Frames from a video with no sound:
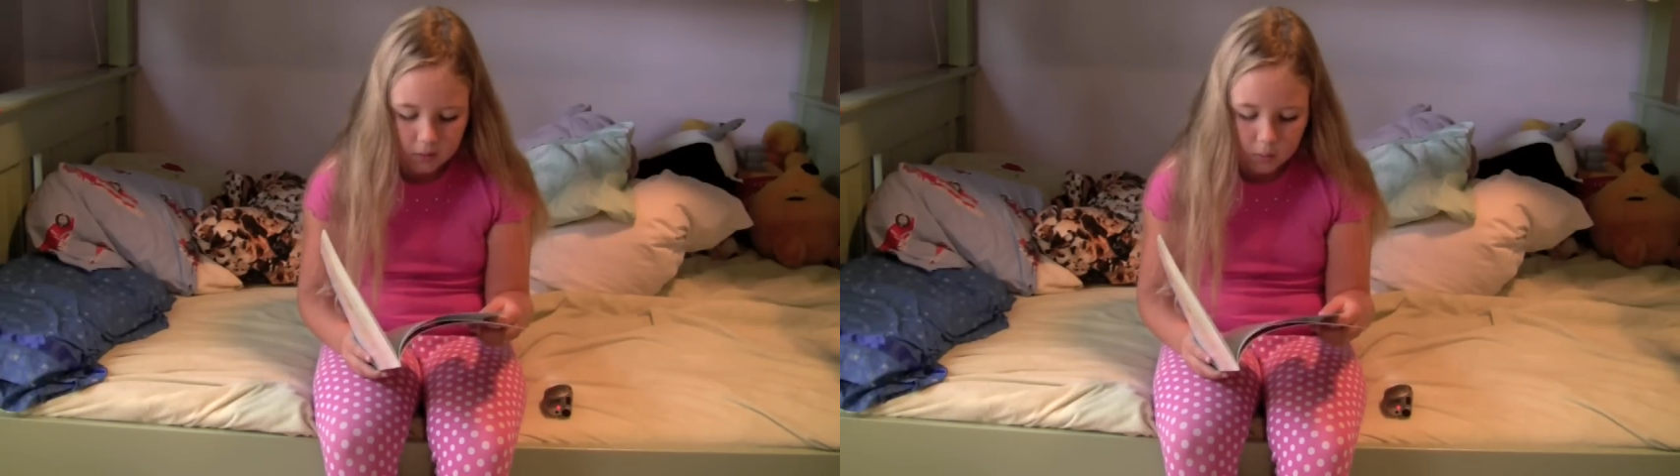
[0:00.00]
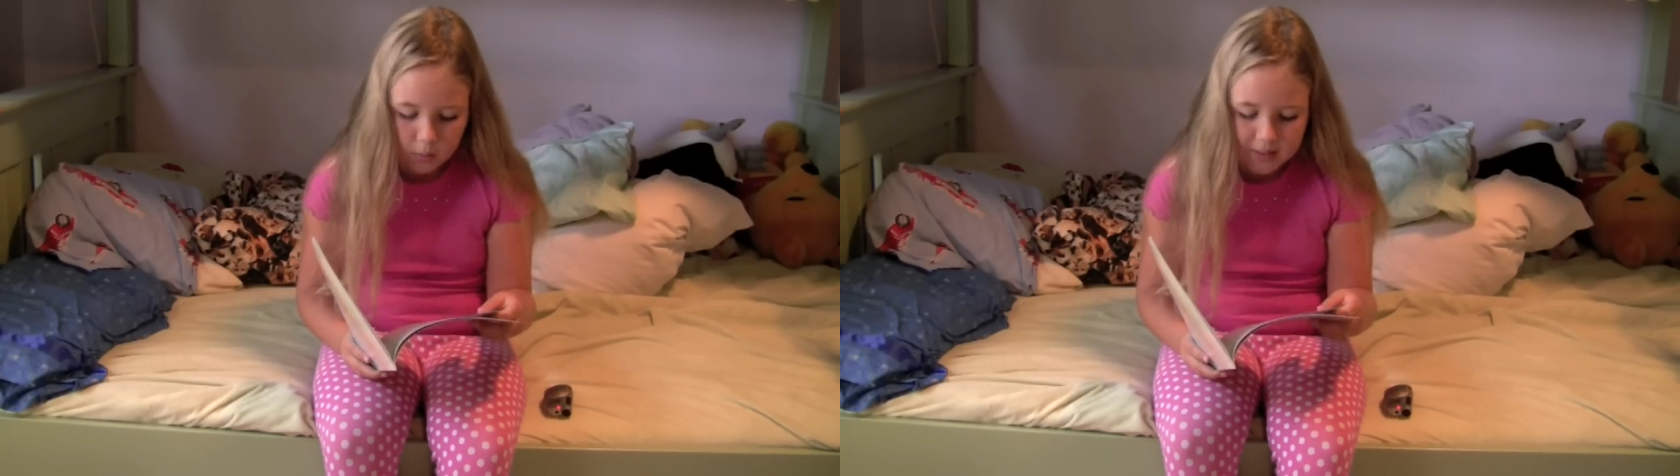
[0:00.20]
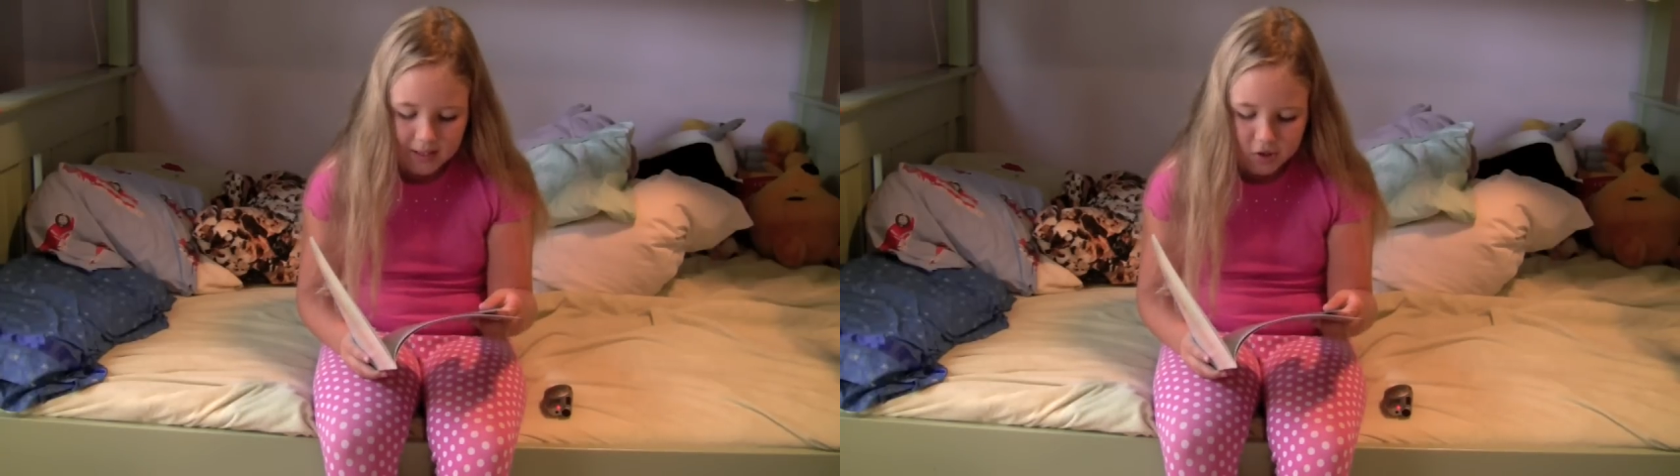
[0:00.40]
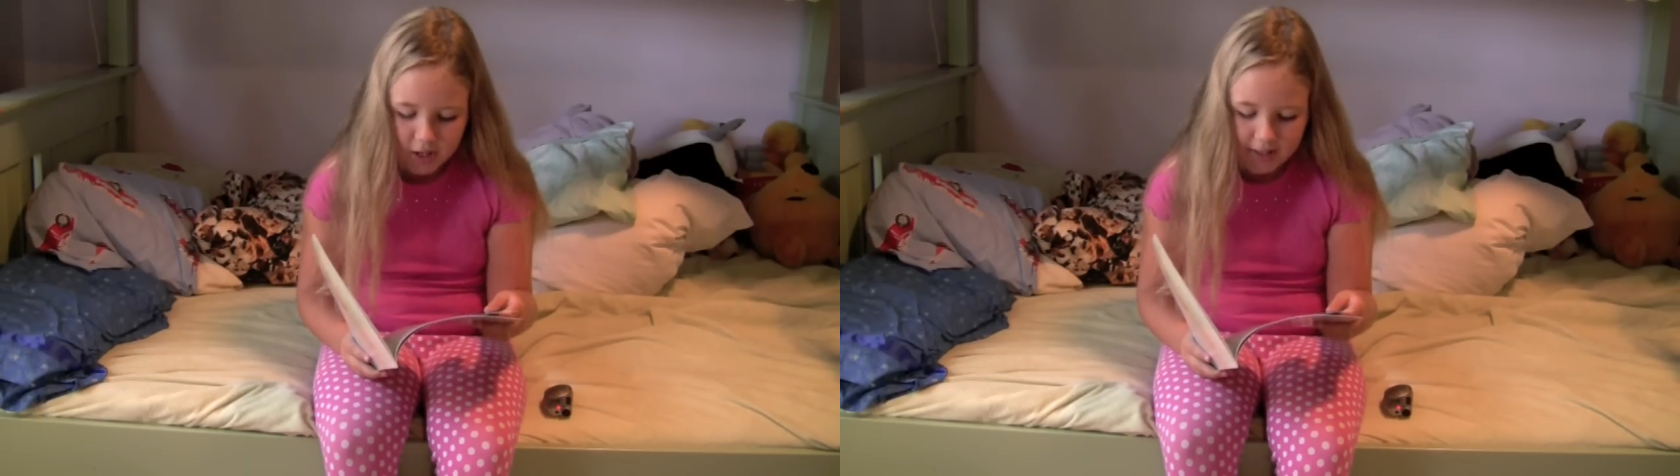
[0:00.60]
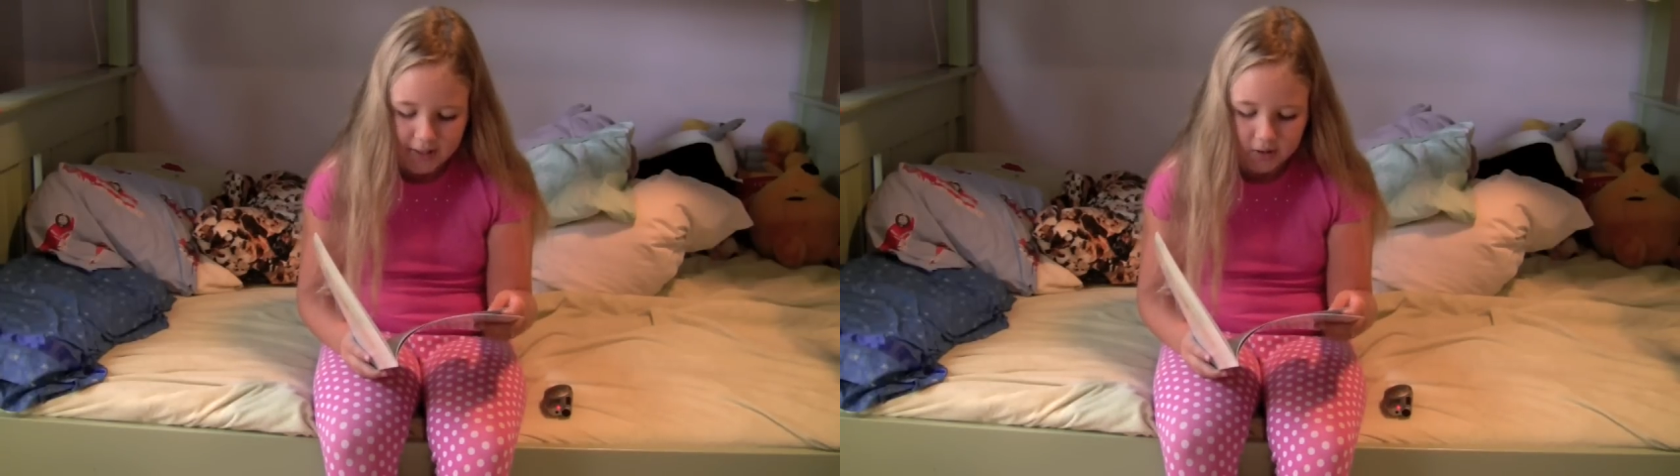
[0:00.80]
What was that
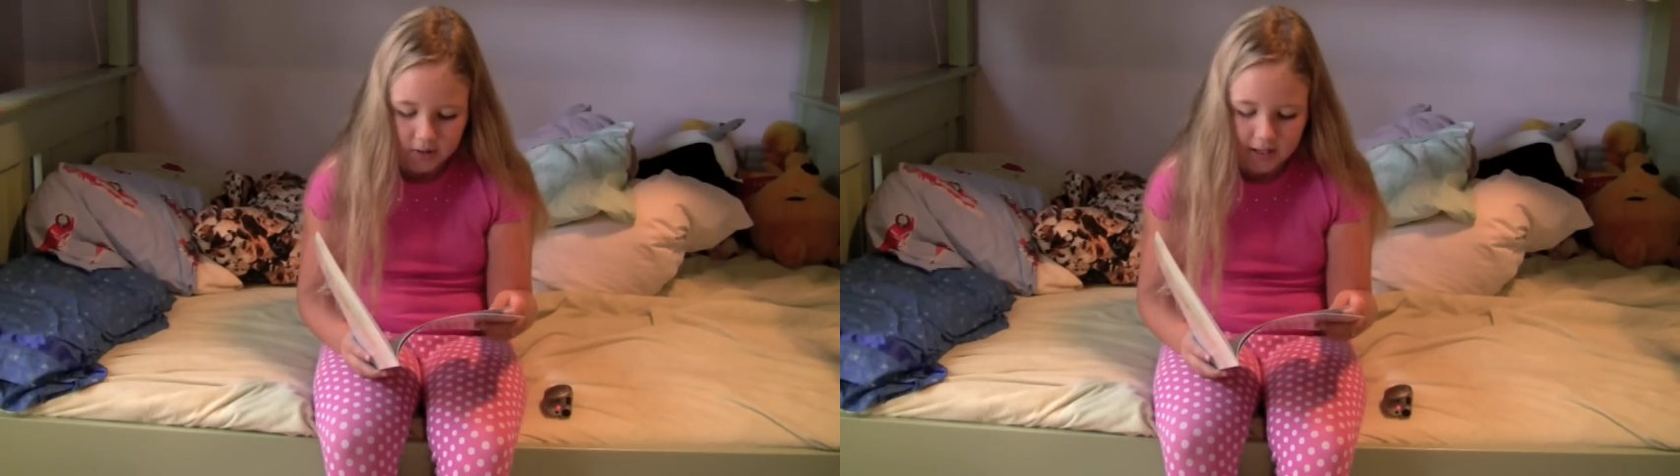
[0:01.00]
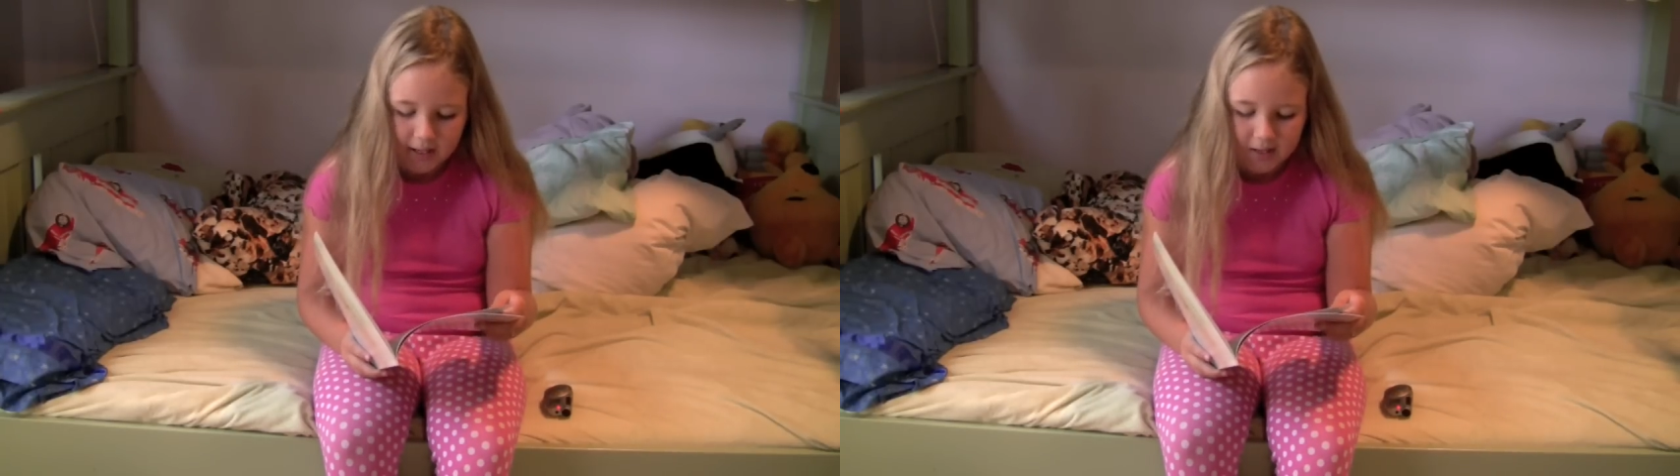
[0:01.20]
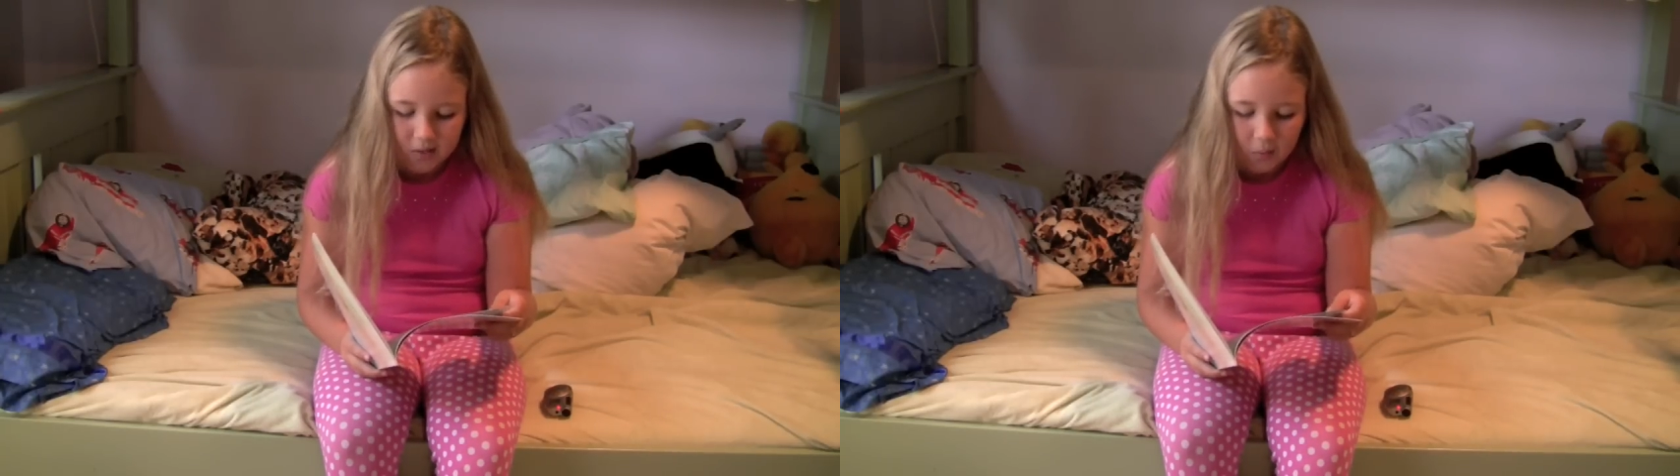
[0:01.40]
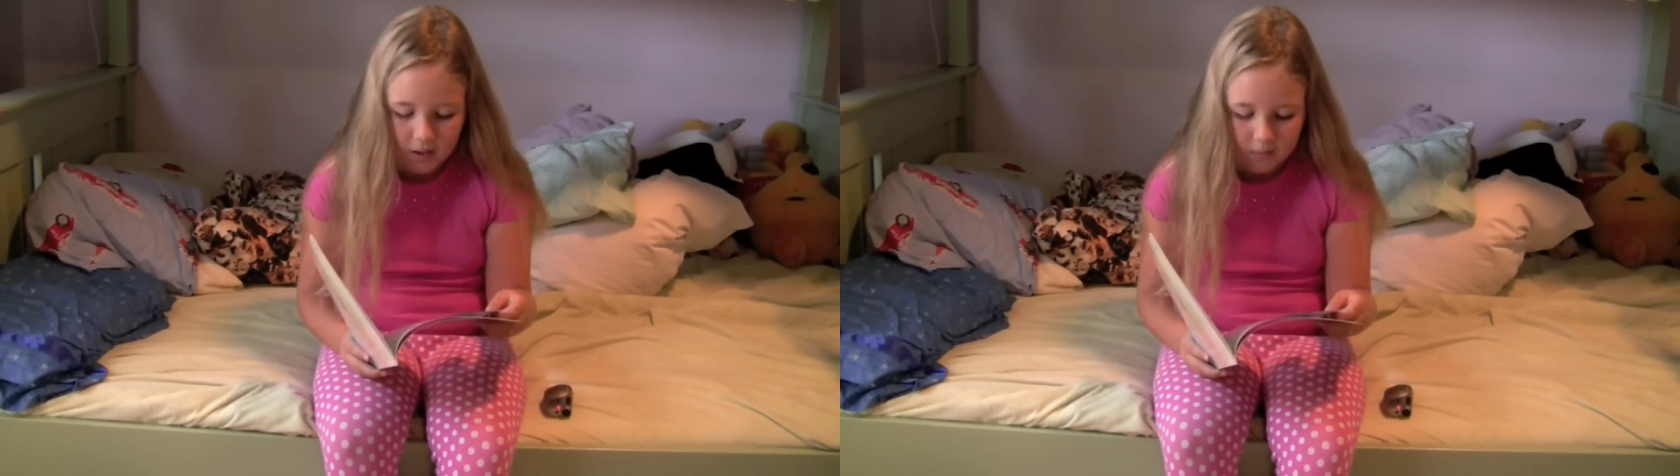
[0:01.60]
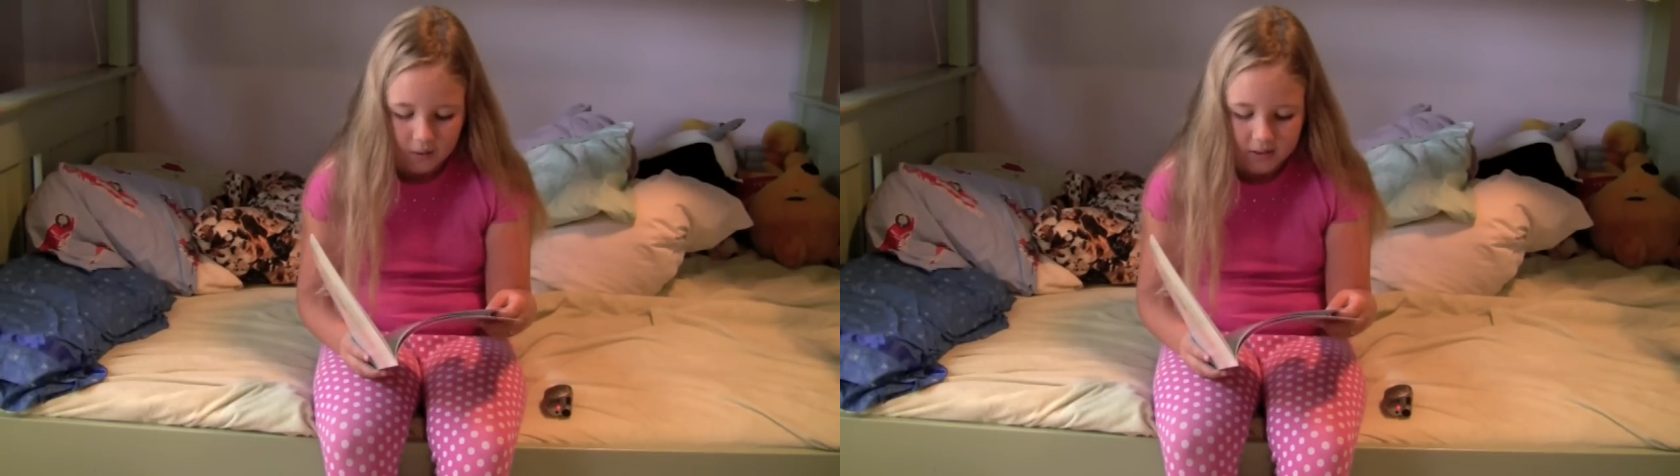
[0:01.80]
shining in her hand?
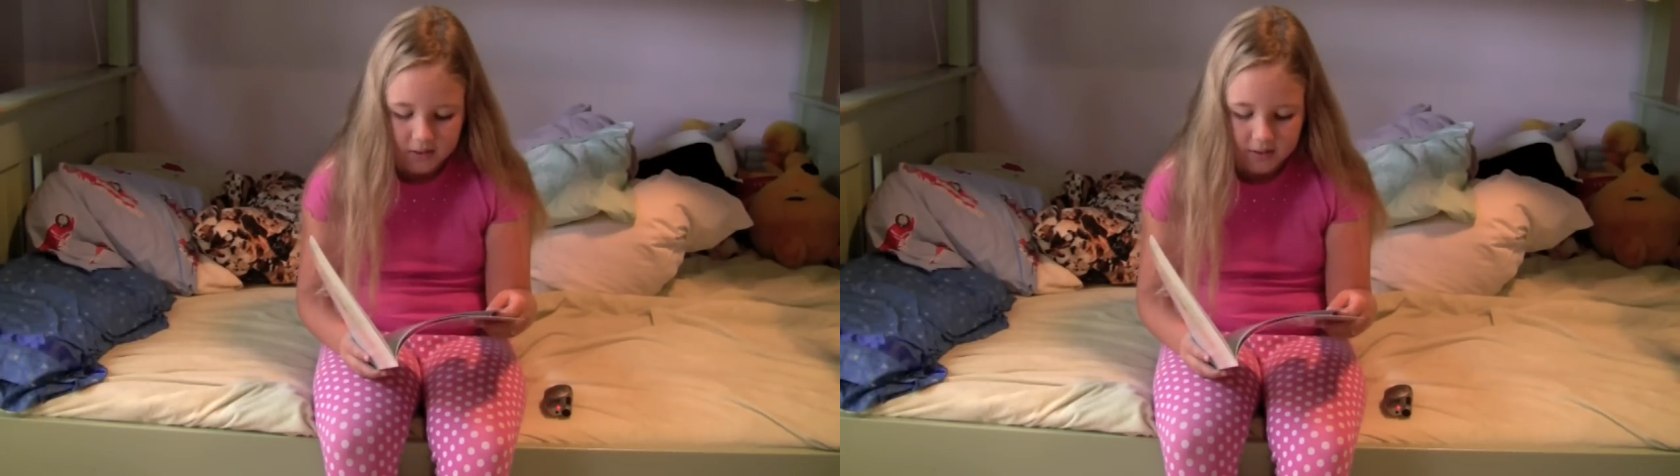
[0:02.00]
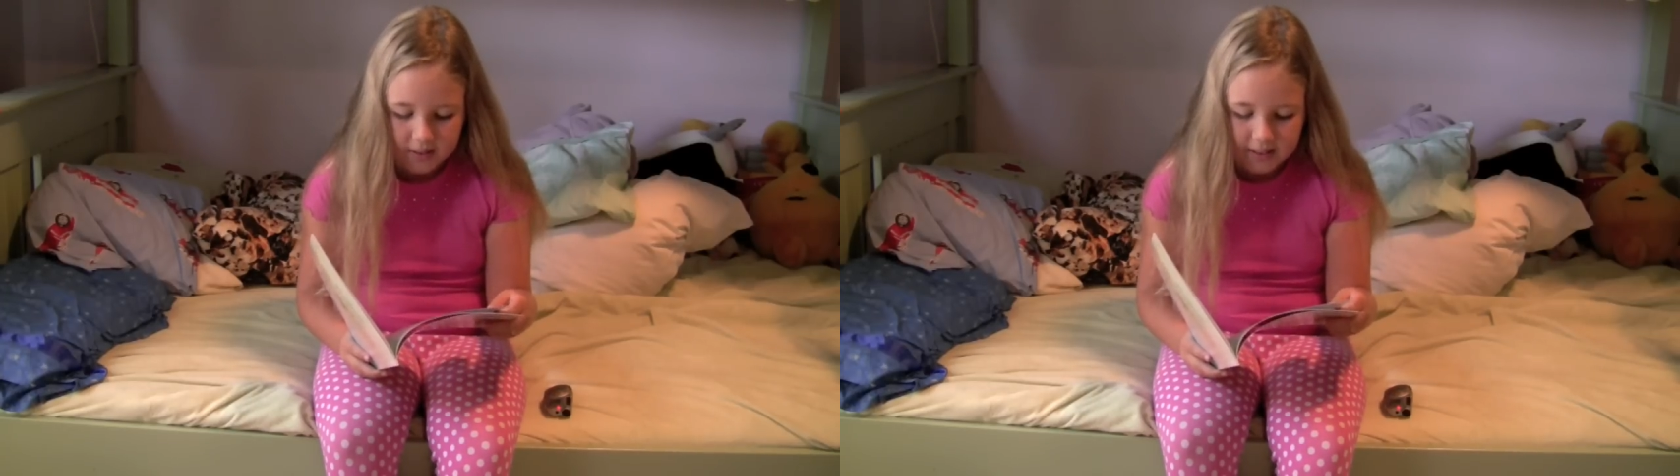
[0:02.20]
Juan wondered.